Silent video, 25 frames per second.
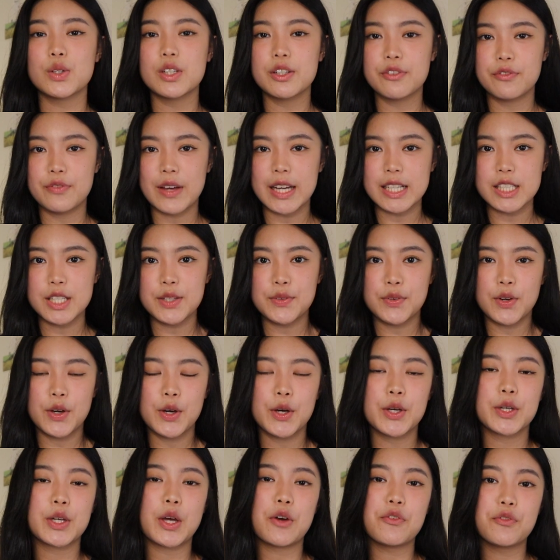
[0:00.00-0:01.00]
an effective
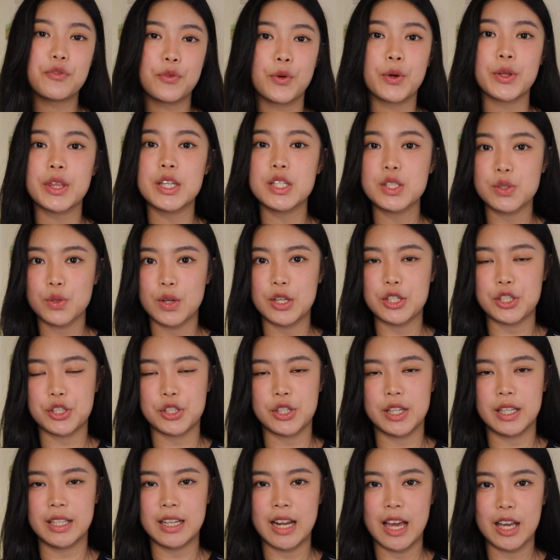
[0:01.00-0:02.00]
hook for this
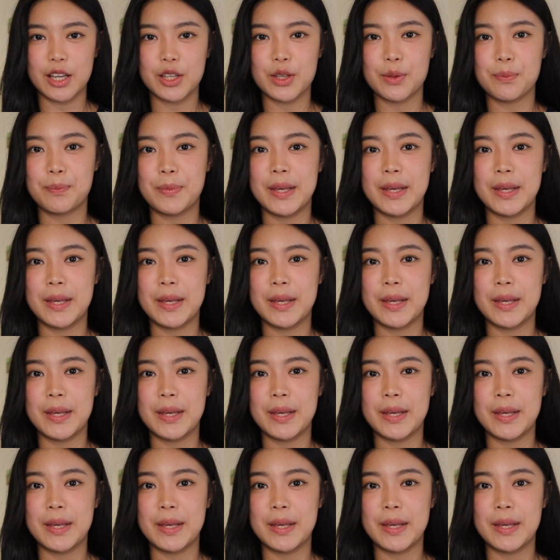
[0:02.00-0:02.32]
question could